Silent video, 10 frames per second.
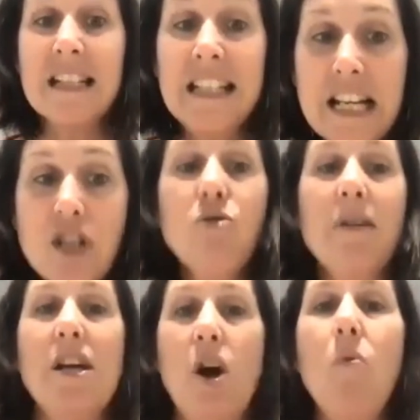
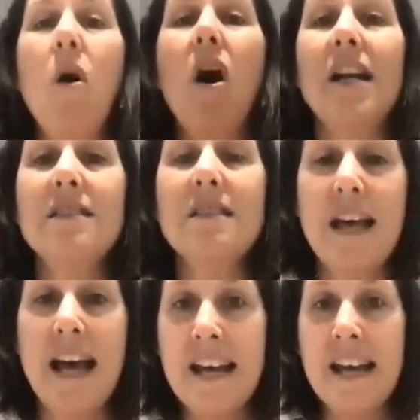Literally go on and
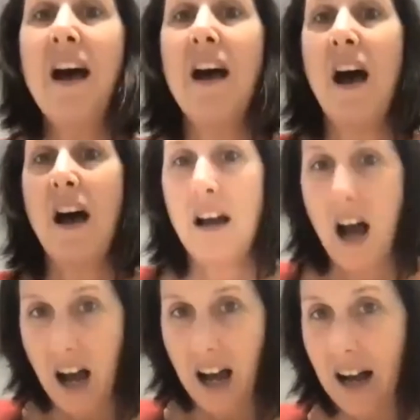say,
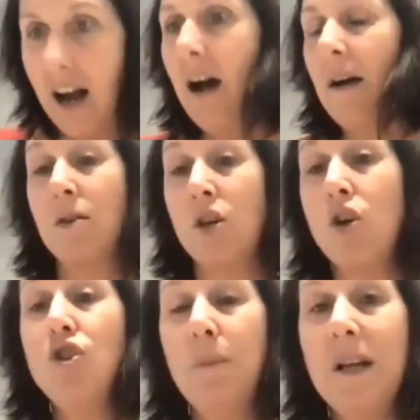
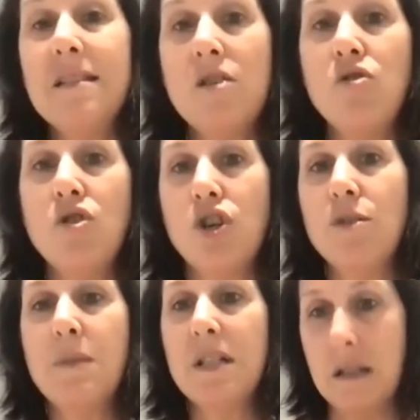could you please
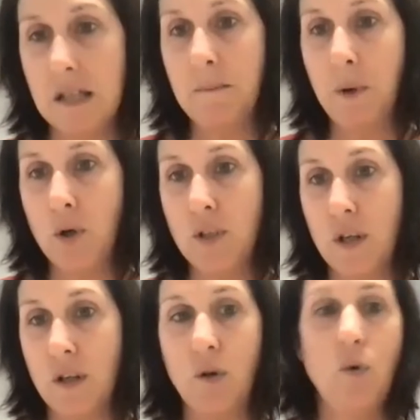introduce me to this
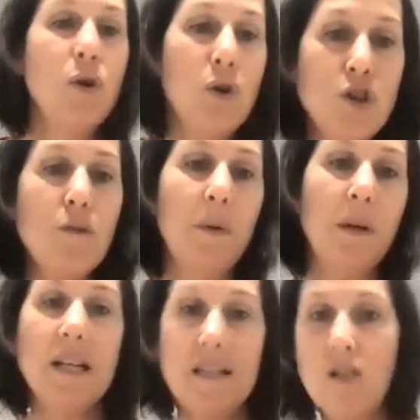person? Or could you
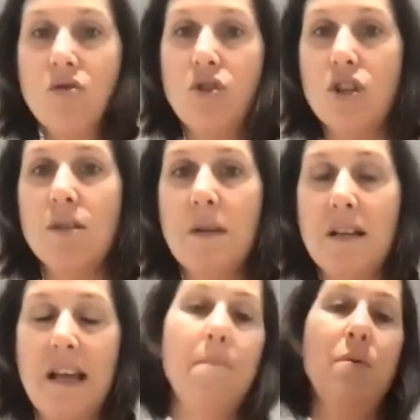please introduce me
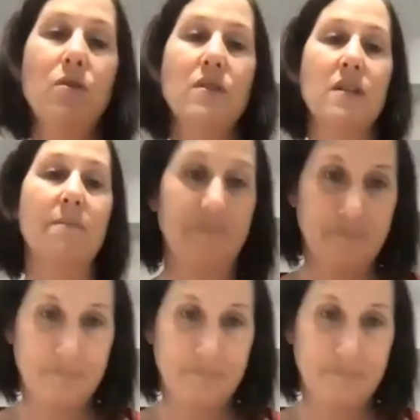to that person?